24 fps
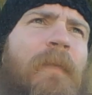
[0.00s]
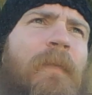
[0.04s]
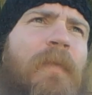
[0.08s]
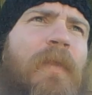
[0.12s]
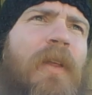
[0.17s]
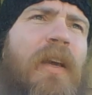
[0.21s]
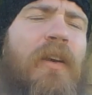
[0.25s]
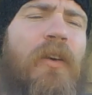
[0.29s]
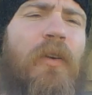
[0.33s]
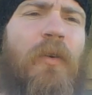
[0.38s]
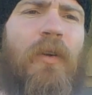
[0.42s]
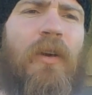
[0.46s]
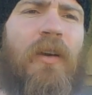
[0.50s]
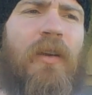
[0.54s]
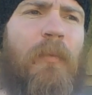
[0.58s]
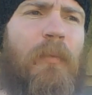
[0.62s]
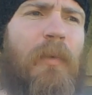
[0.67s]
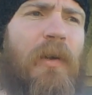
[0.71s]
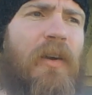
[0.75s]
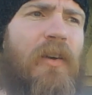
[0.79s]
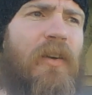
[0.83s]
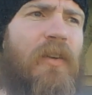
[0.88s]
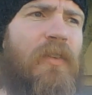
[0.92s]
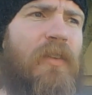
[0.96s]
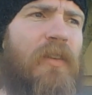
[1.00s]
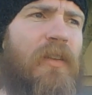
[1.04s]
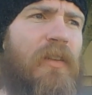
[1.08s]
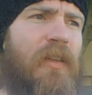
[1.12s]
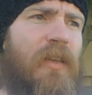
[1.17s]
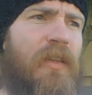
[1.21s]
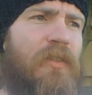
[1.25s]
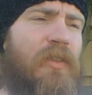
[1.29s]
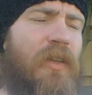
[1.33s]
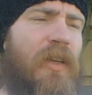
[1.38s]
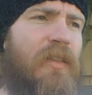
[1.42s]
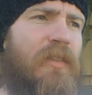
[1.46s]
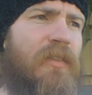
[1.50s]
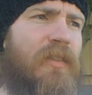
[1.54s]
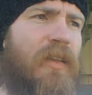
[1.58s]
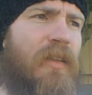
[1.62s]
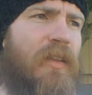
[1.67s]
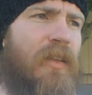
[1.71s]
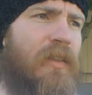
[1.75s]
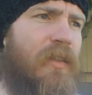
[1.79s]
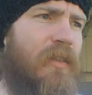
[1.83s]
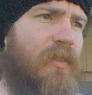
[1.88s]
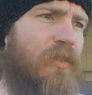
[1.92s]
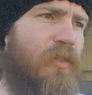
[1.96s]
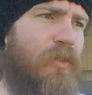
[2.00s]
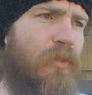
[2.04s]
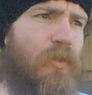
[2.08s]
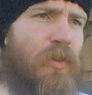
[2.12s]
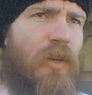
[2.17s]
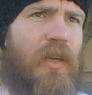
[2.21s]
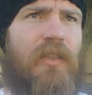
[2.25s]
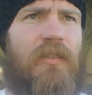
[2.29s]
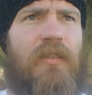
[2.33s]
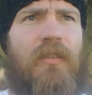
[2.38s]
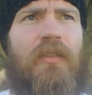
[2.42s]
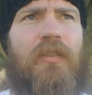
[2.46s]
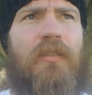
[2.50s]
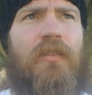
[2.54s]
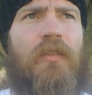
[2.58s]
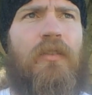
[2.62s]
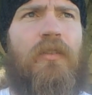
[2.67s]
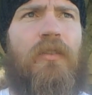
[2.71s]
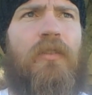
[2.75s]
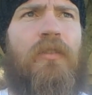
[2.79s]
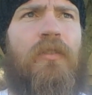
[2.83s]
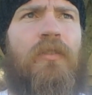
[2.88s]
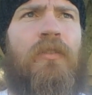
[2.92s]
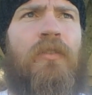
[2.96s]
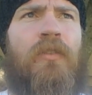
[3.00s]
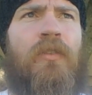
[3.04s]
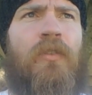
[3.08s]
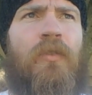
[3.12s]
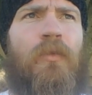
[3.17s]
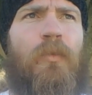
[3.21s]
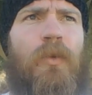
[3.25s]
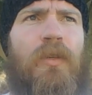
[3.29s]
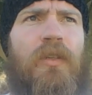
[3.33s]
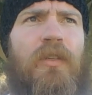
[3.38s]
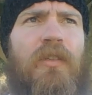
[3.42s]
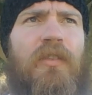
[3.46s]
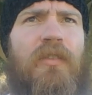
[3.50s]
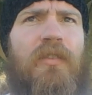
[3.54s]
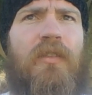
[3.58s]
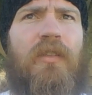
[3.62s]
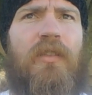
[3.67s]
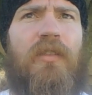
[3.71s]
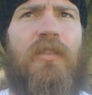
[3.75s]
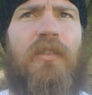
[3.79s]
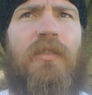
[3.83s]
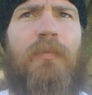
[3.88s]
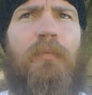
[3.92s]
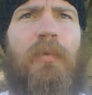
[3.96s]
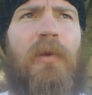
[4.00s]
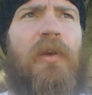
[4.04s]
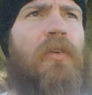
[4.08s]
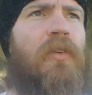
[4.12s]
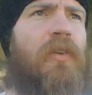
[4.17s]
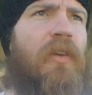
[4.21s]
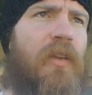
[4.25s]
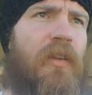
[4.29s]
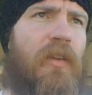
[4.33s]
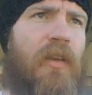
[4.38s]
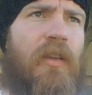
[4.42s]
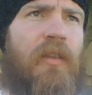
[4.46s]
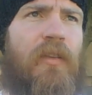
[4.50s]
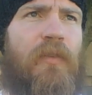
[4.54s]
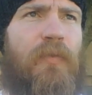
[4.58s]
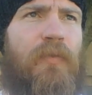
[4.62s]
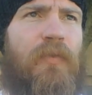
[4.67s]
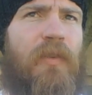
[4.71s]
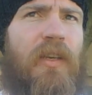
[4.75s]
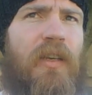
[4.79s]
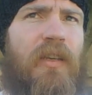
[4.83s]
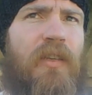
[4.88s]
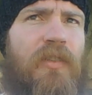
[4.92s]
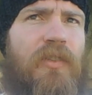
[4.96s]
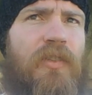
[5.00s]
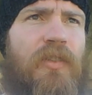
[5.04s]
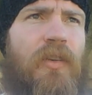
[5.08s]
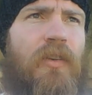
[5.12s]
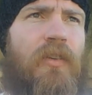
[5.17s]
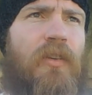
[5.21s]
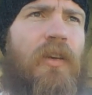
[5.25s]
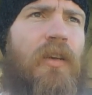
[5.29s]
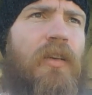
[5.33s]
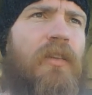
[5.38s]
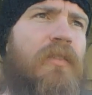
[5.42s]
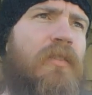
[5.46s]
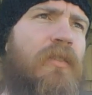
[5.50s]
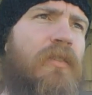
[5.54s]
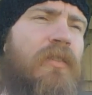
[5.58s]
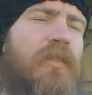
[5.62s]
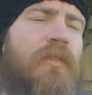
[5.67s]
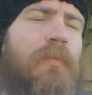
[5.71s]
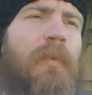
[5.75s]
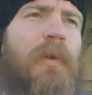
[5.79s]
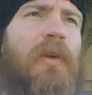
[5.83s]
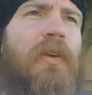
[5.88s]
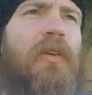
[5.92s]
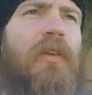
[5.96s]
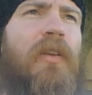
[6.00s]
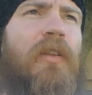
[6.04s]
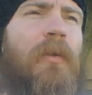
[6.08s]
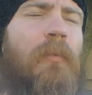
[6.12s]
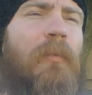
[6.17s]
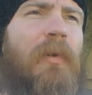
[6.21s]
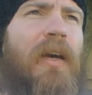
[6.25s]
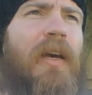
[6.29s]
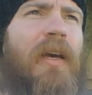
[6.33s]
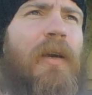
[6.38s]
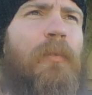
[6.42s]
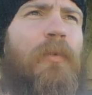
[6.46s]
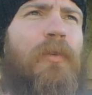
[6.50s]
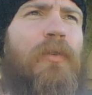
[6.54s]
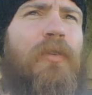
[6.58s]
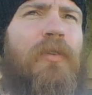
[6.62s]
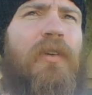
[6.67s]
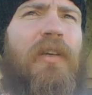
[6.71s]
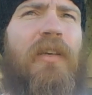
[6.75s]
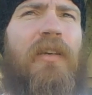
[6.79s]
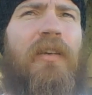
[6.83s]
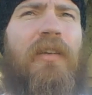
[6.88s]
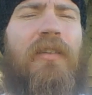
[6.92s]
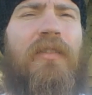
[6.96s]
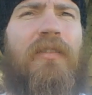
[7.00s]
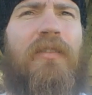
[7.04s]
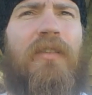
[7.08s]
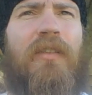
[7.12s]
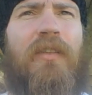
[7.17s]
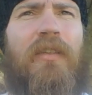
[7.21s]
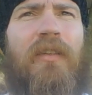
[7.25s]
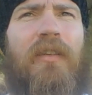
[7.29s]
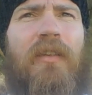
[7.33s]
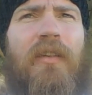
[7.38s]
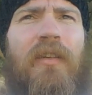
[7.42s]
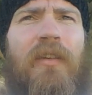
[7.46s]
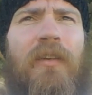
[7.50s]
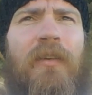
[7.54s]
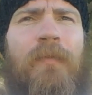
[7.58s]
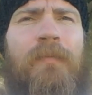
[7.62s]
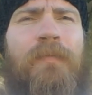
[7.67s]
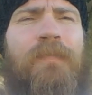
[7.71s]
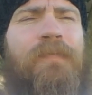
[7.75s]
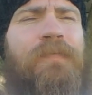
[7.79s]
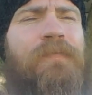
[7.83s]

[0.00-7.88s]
they go on about, they try to say that this dude Christ unsung home was the spirit in the flesh. Okay, so the spirit in the Bible is a